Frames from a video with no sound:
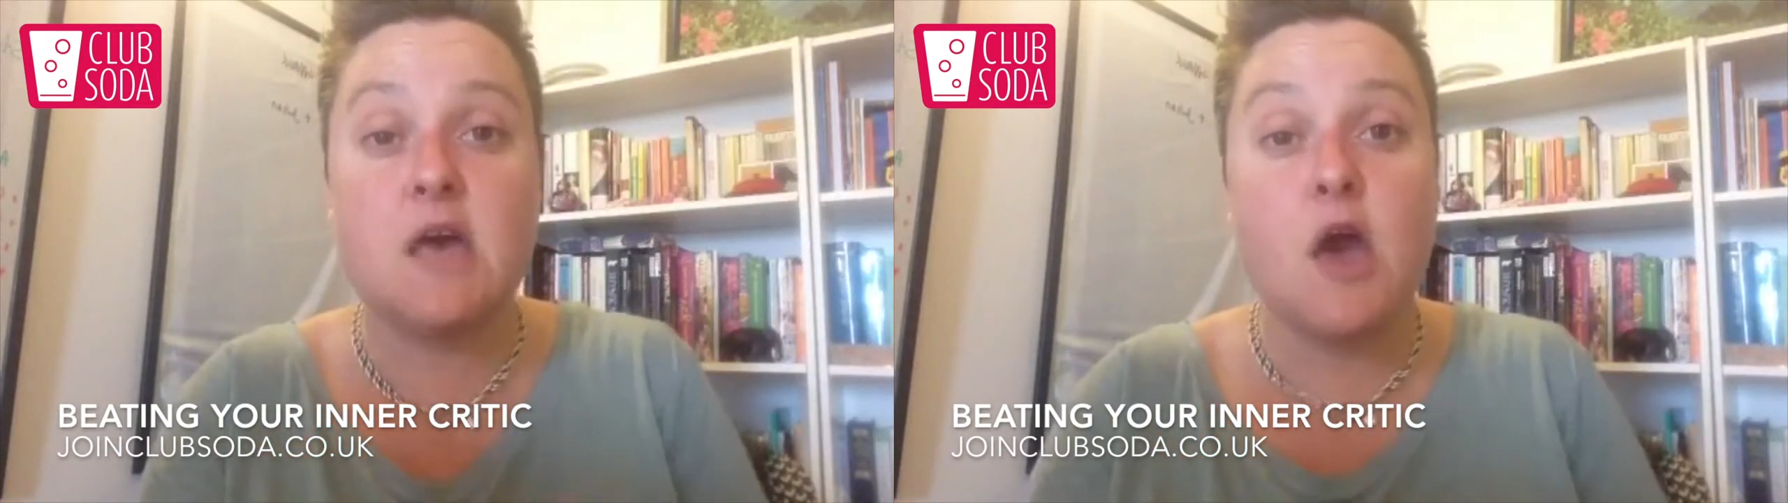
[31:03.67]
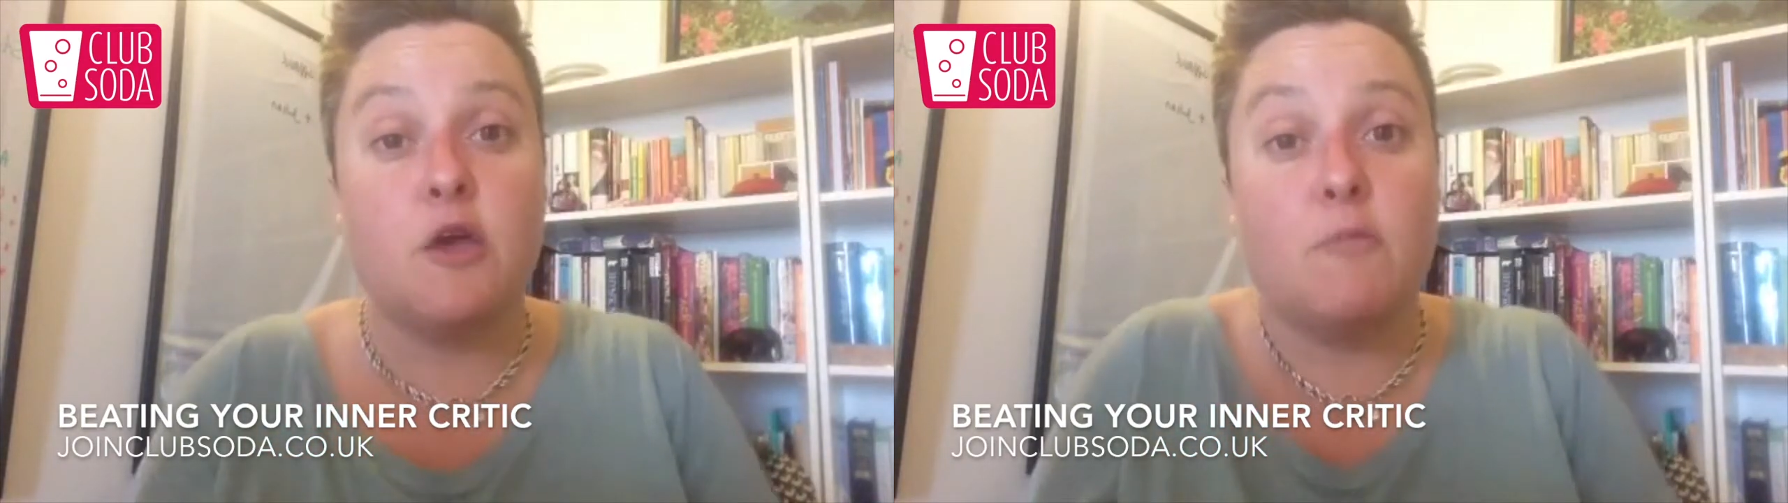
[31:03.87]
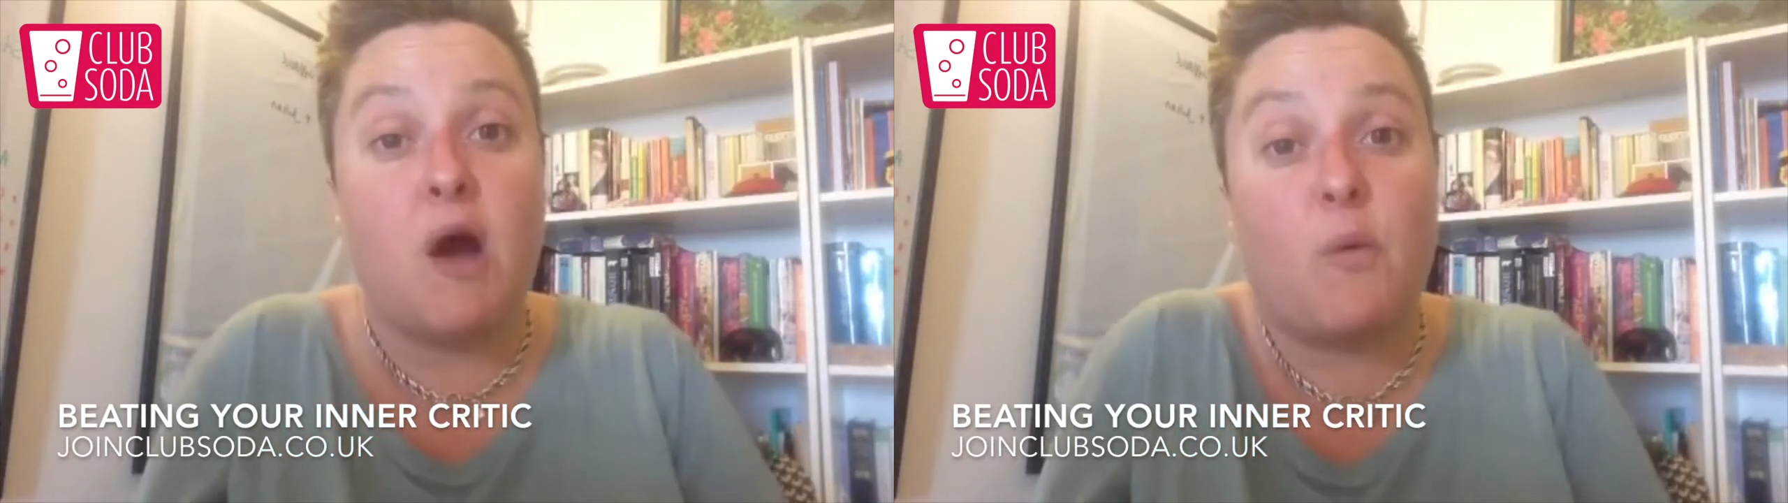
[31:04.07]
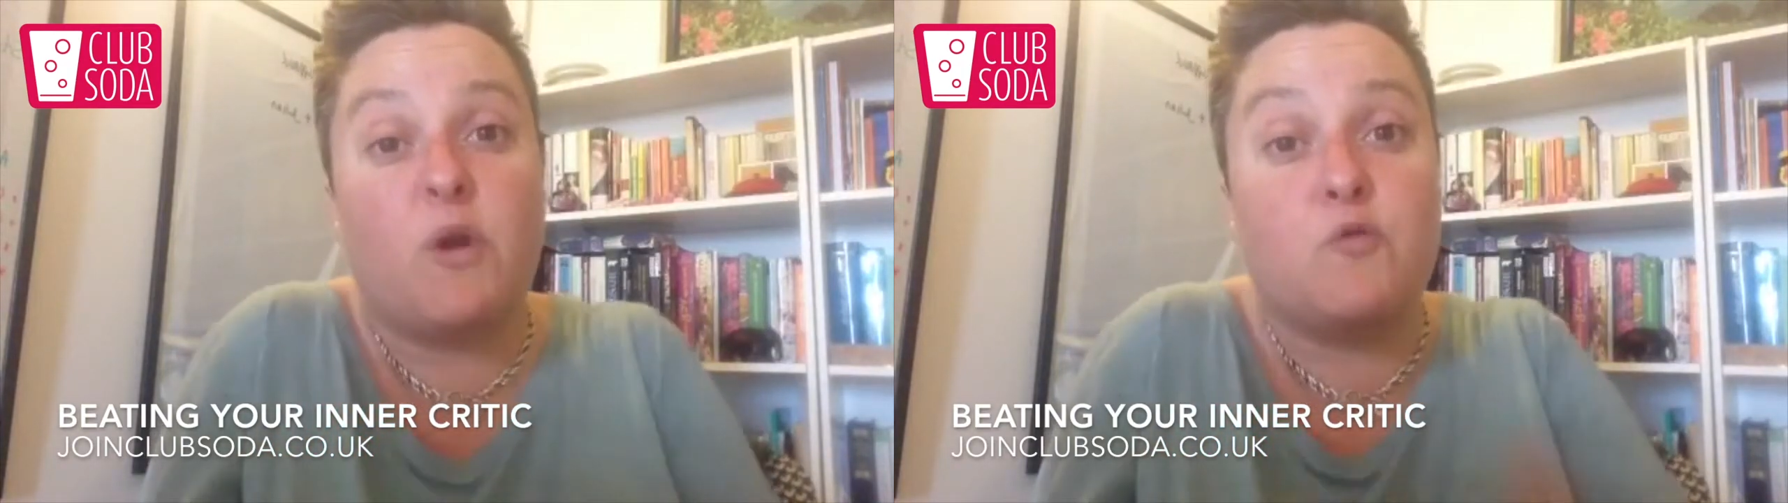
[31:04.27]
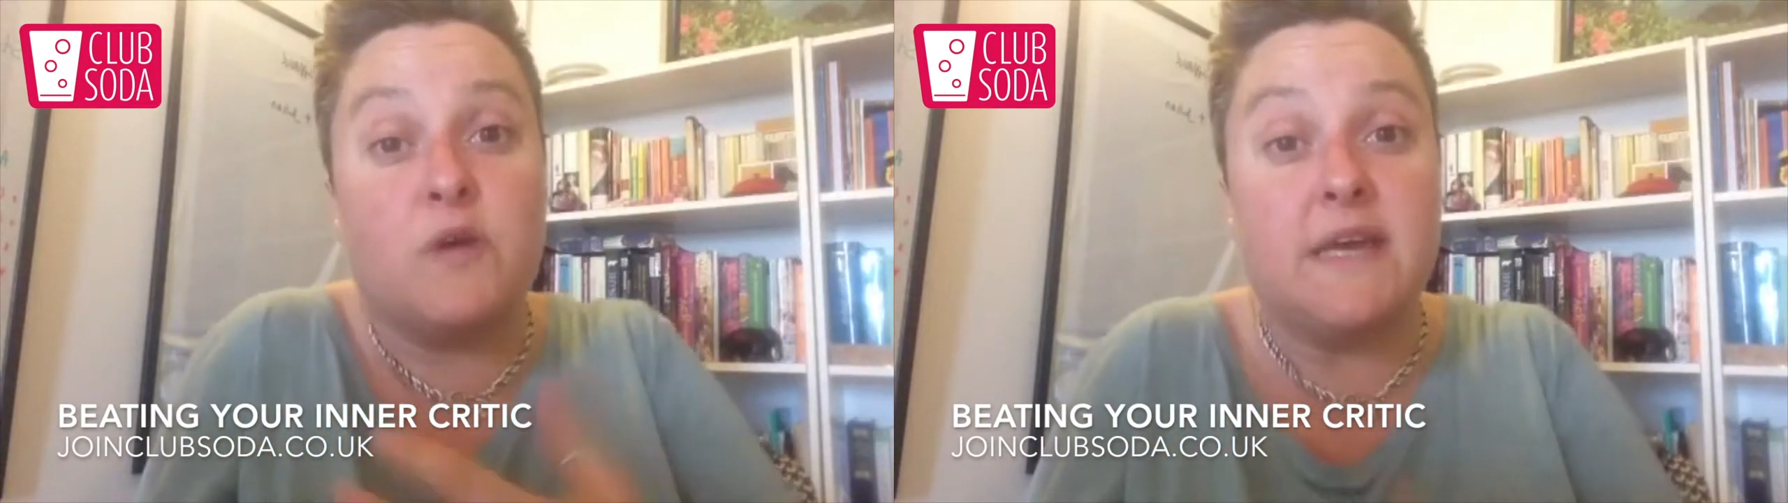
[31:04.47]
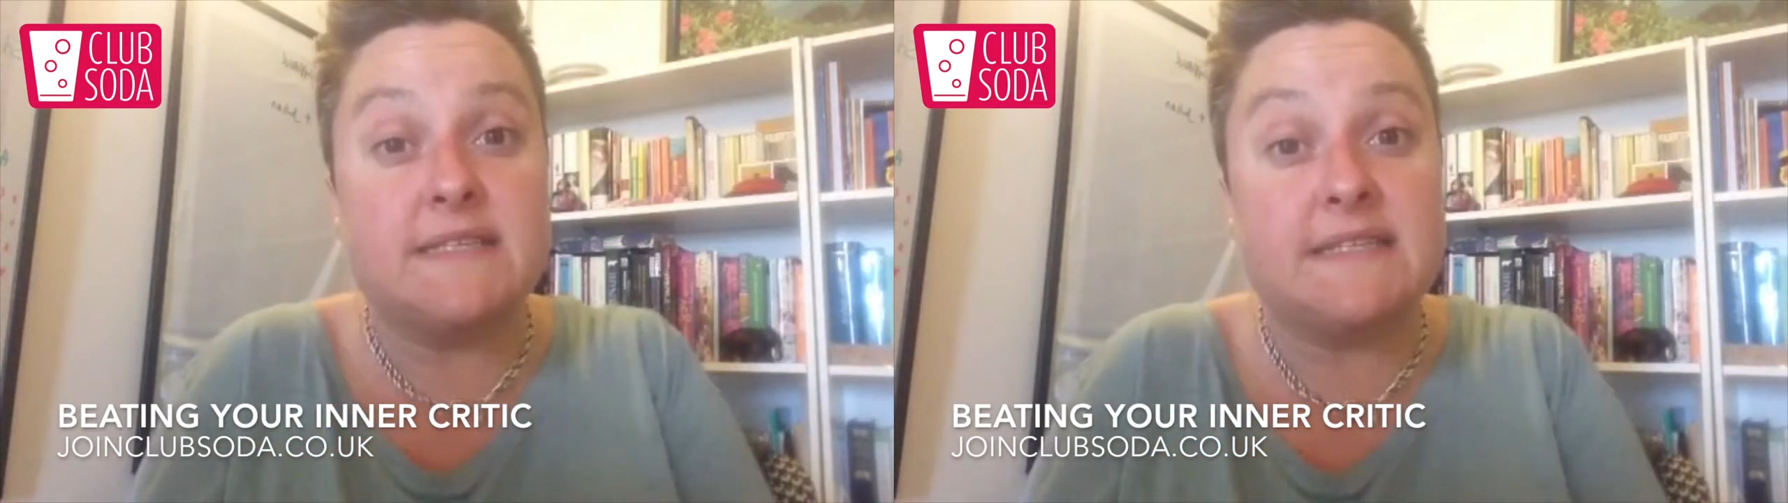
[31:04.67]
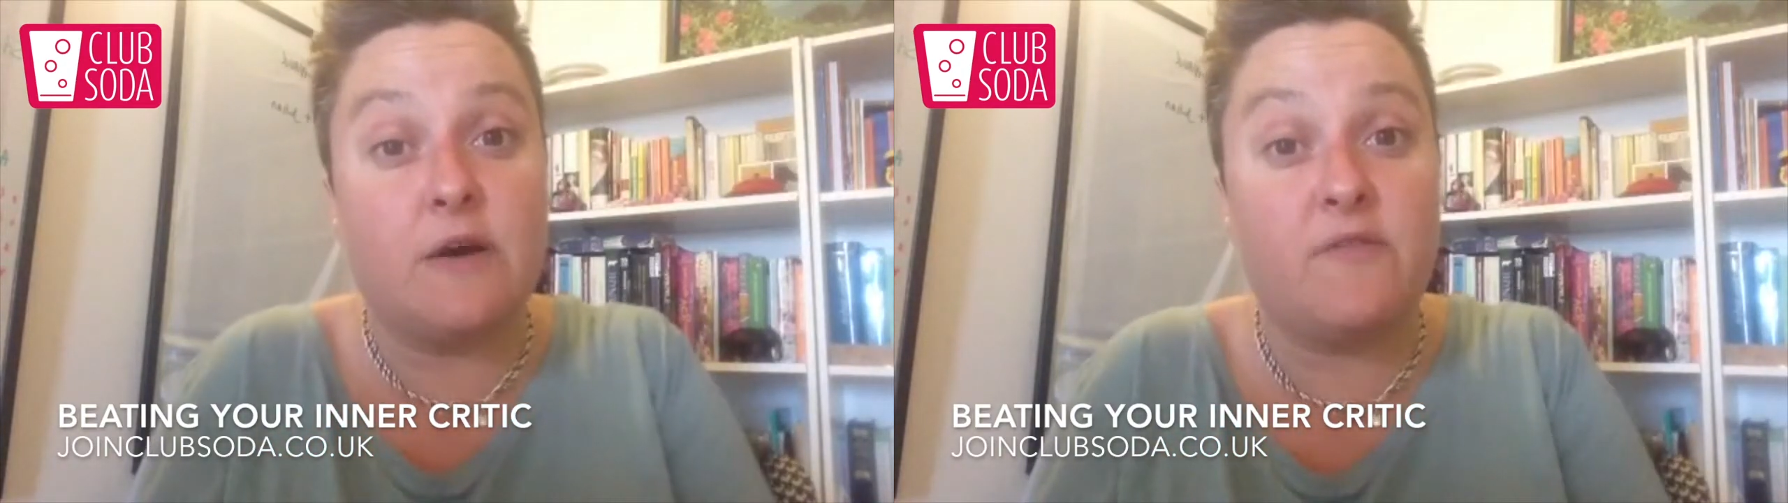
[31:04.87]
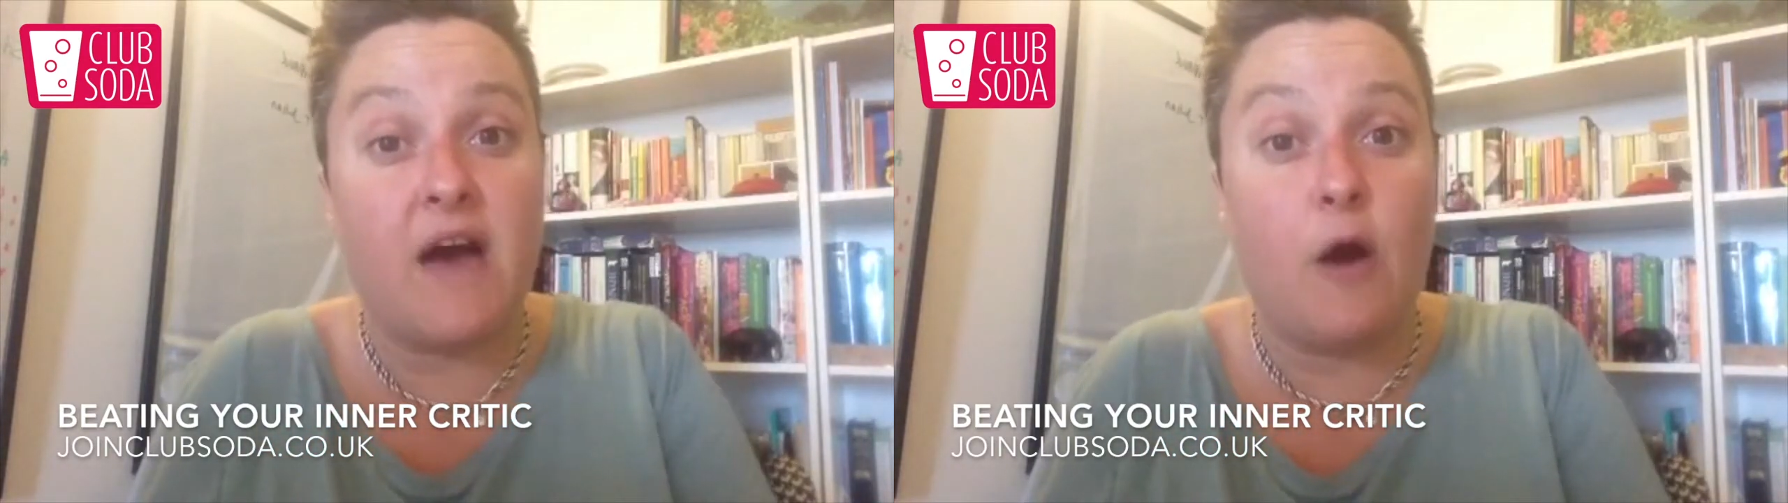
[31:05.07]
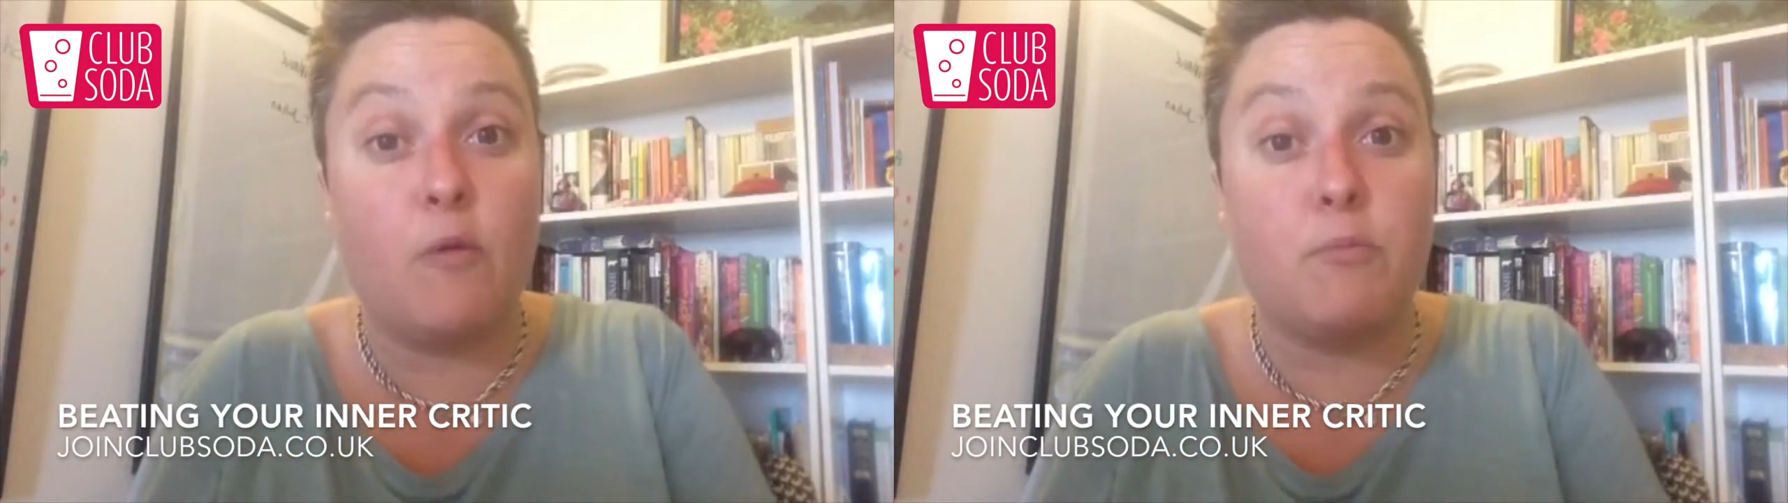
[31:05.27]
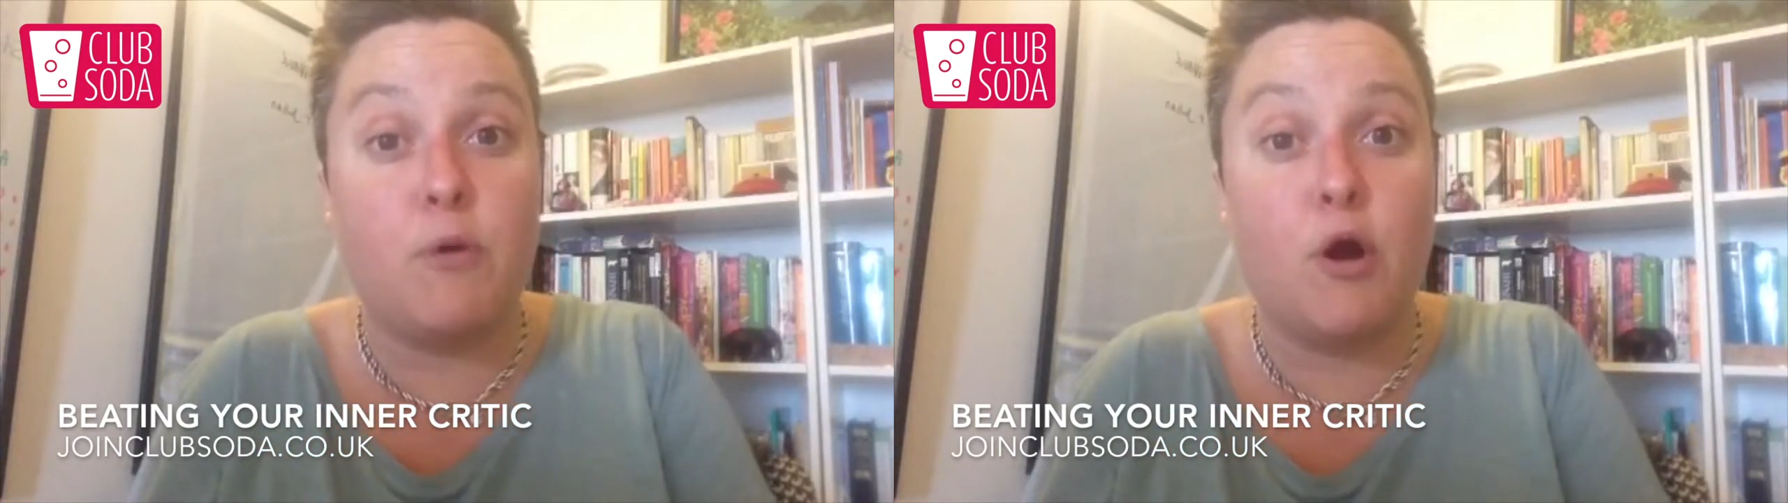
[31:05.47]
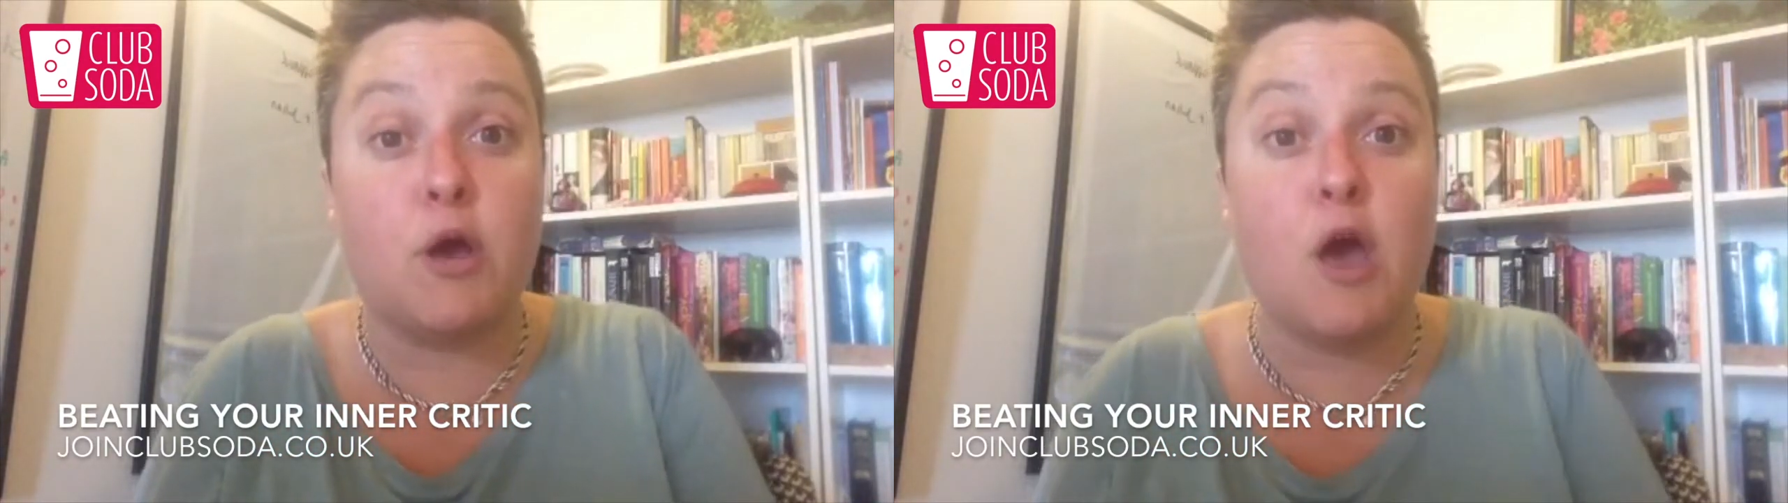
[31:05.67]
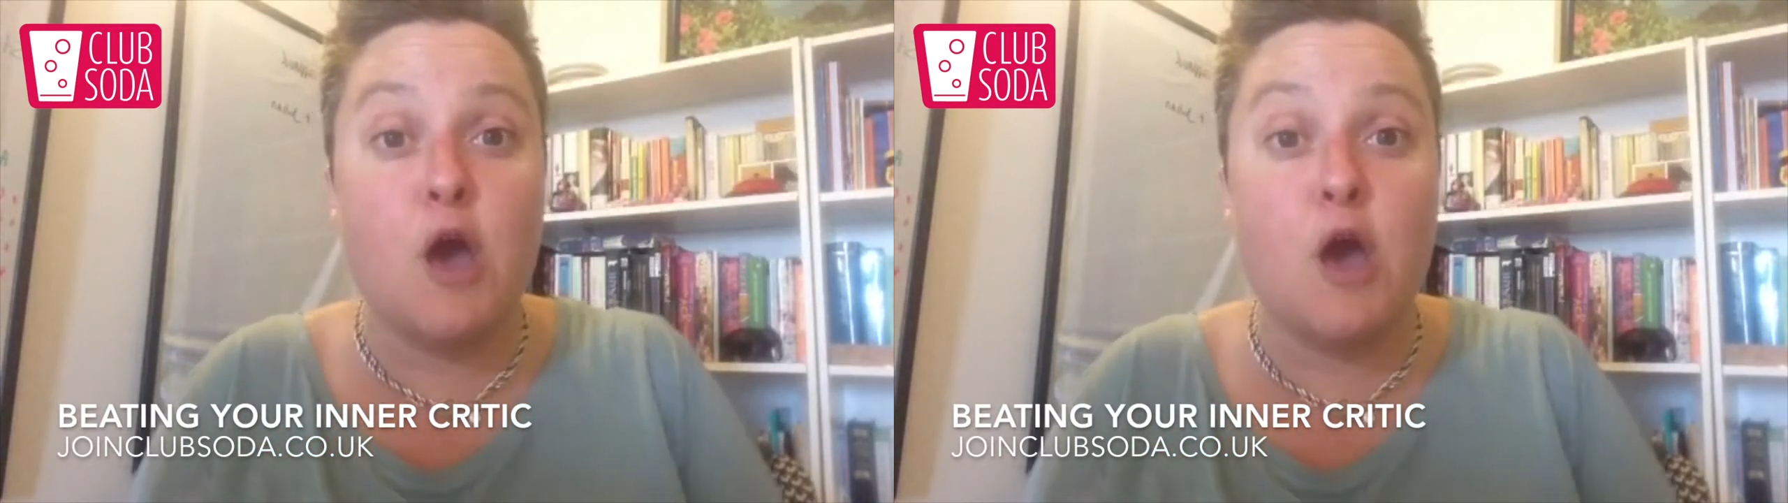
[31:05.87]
You might want to read a self-help book.